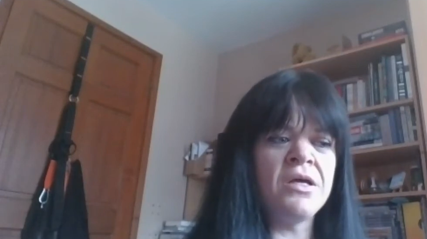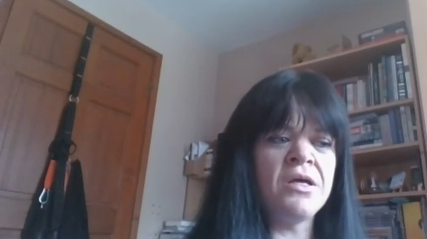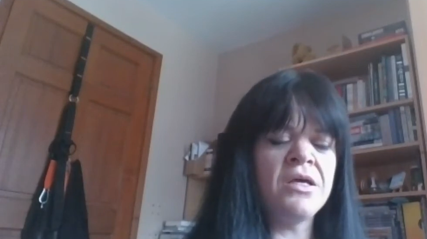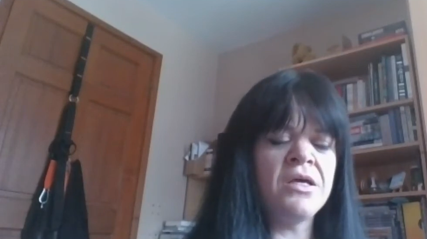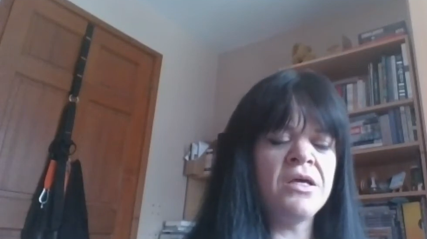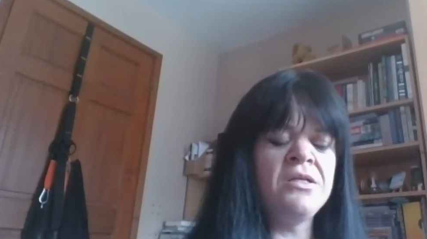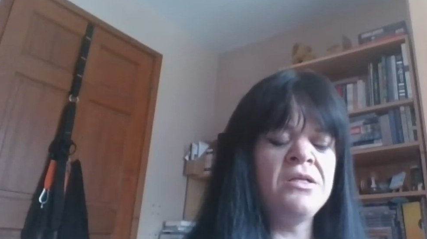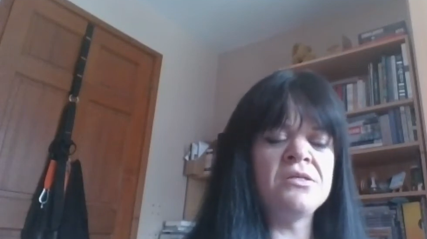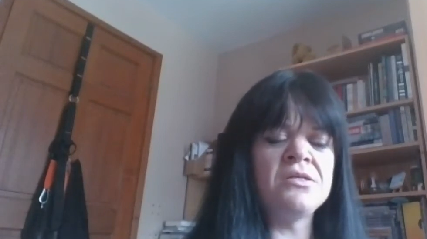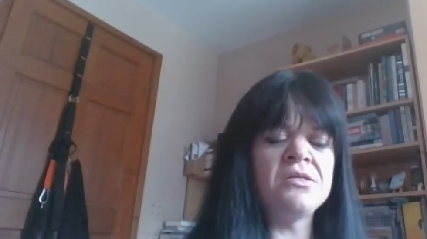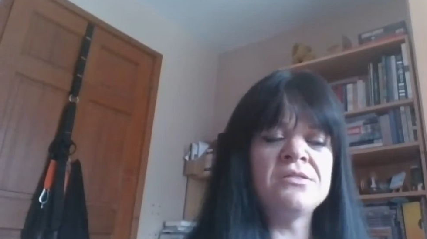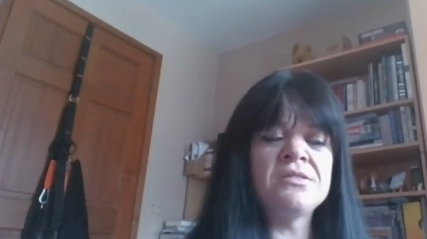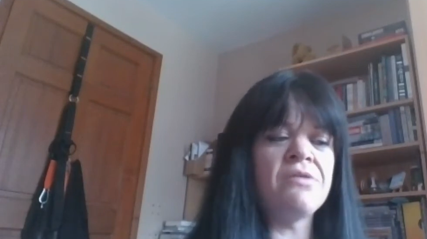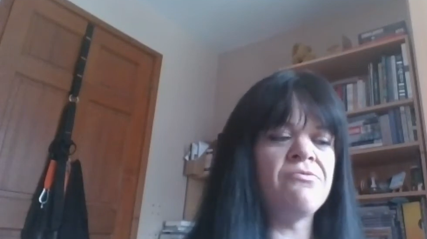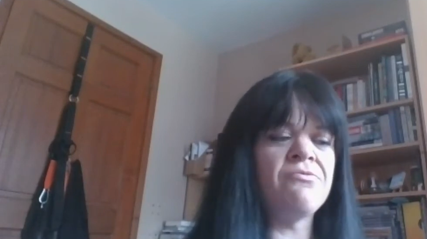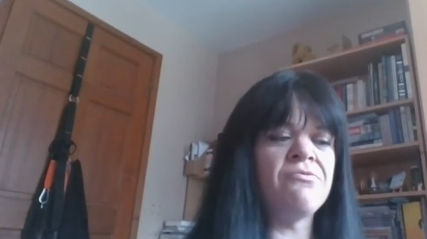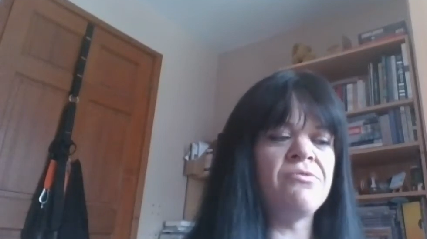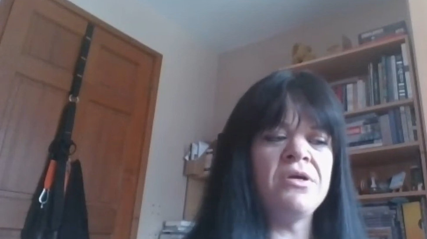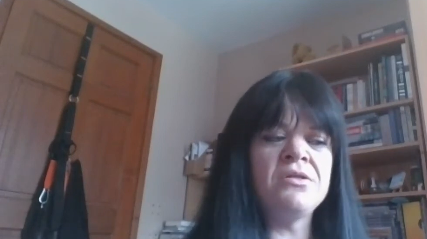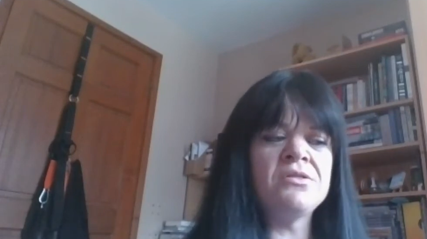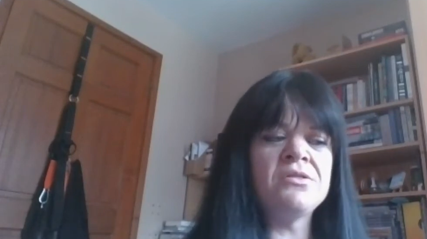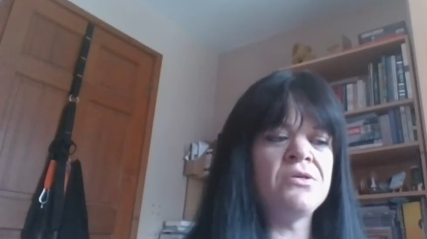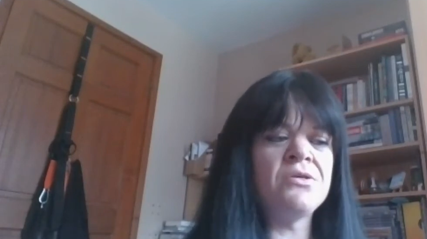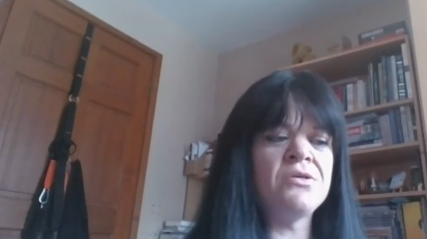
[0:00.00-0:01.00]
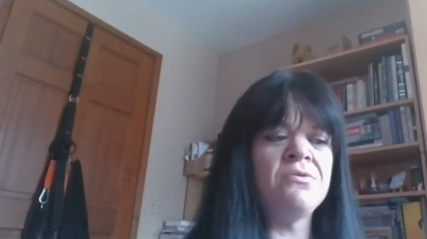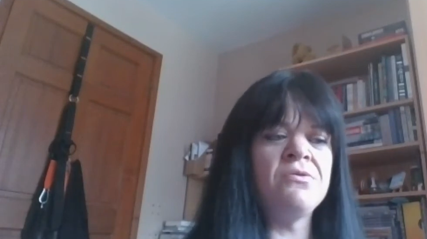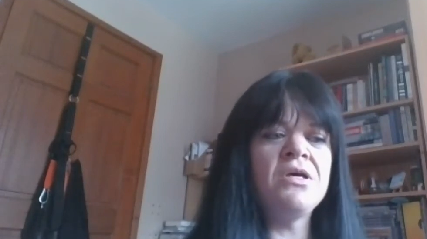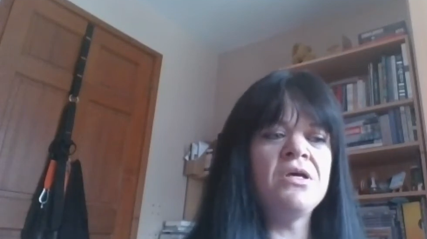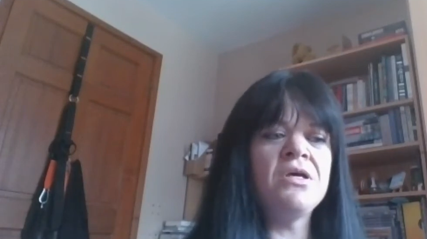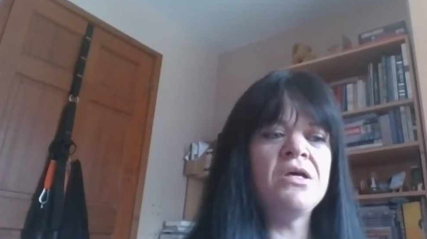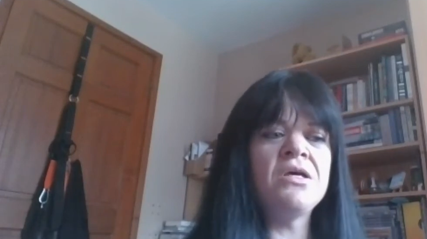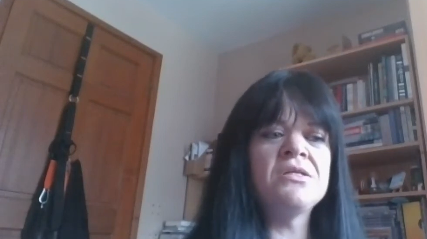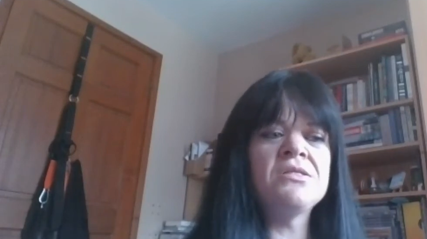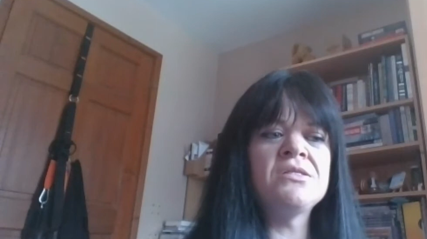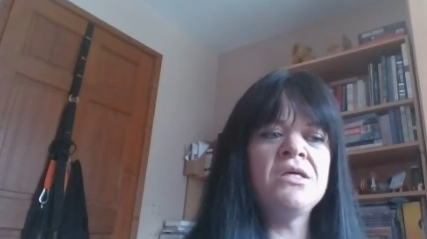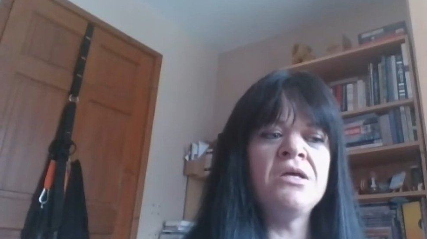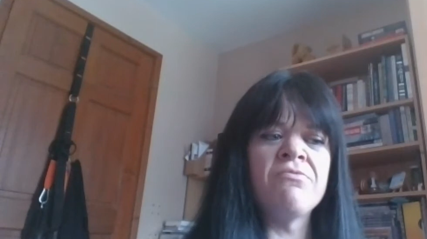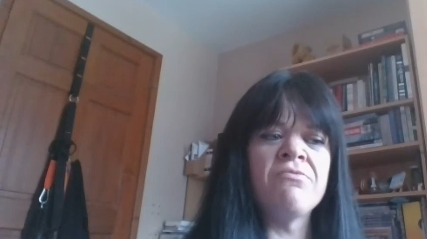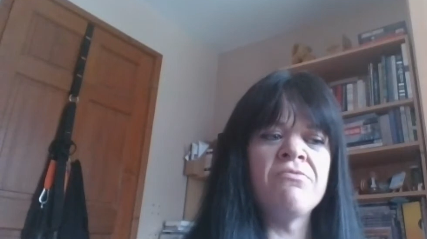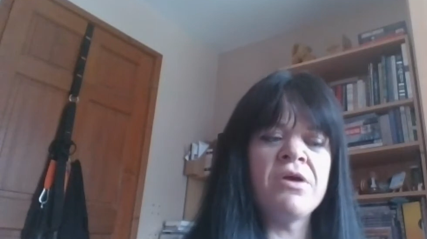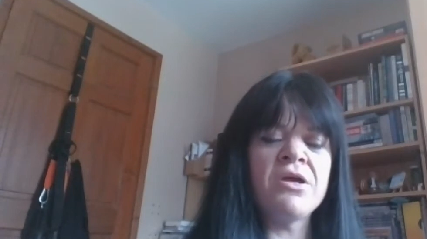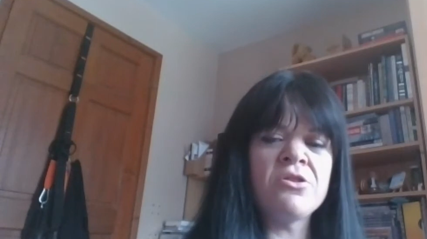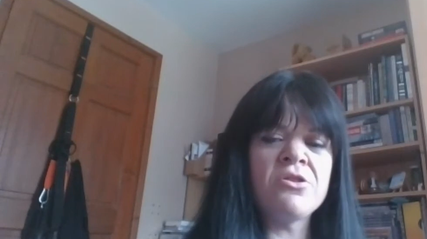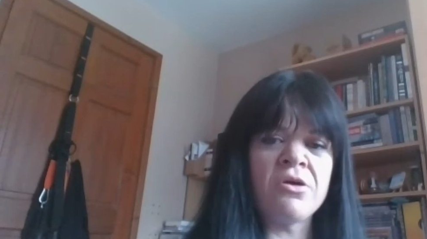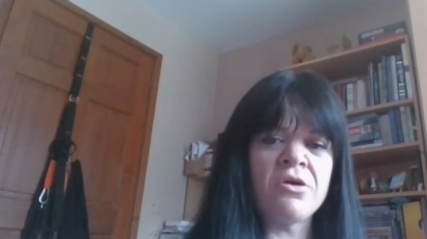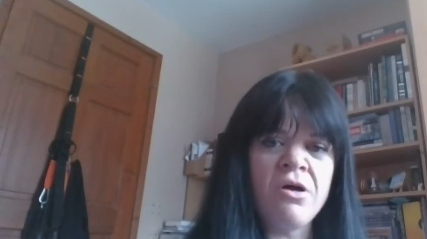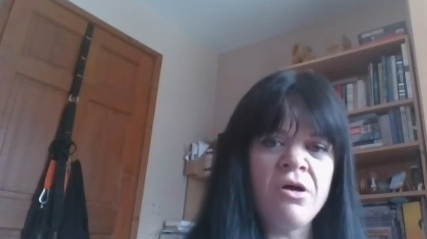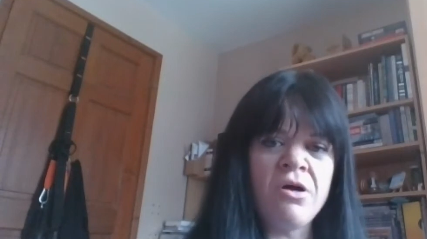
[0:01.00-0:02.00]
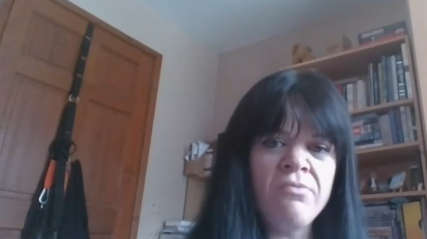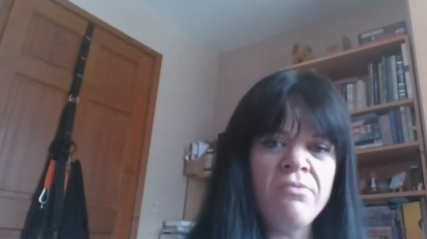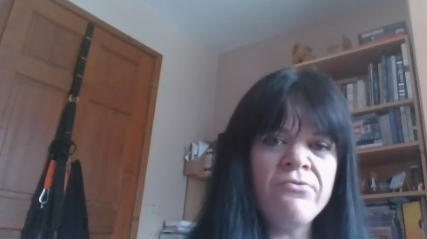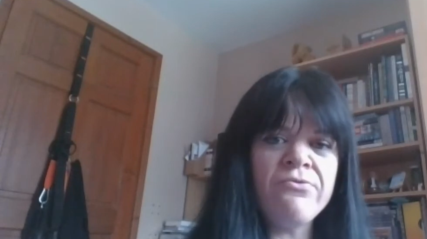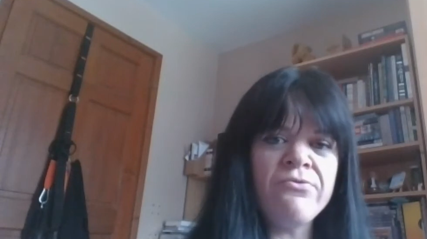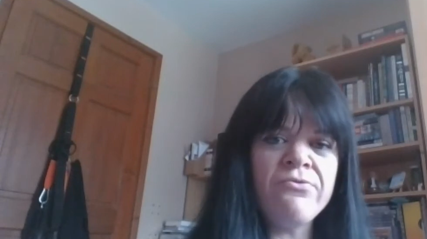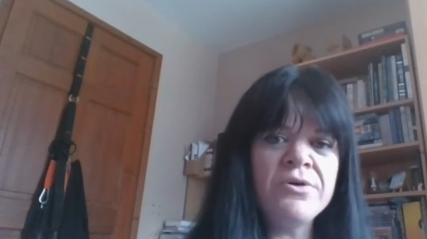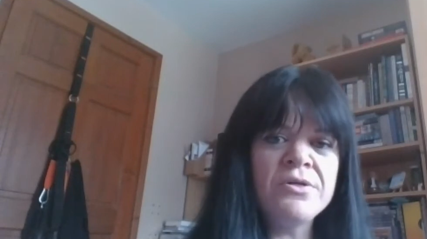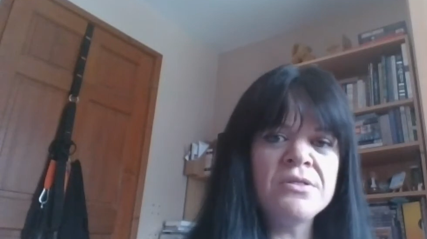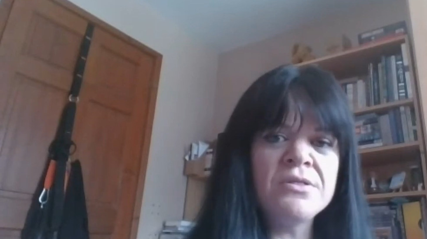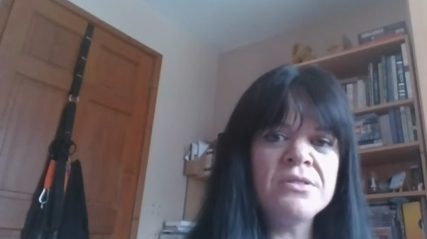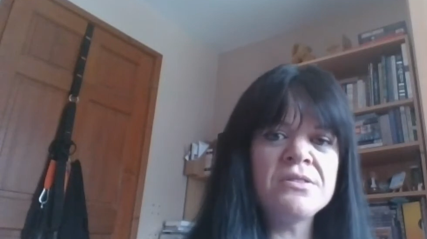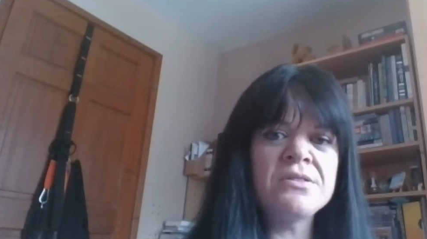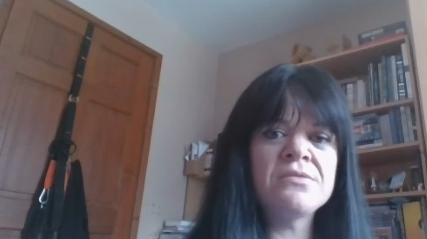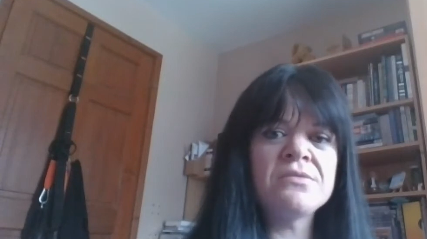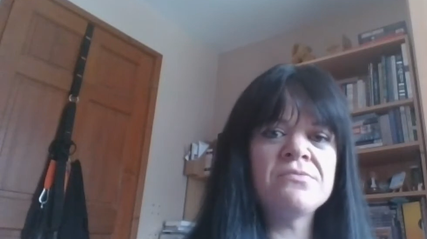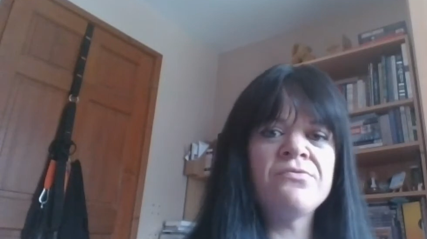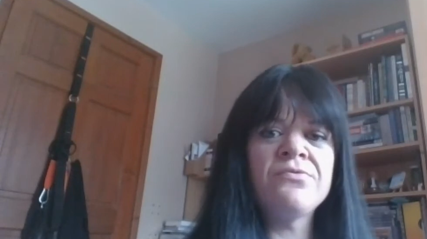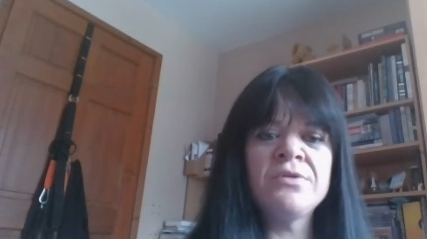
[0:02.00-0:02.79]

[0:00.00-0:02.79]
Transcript: like he does every two years, he arranged a conference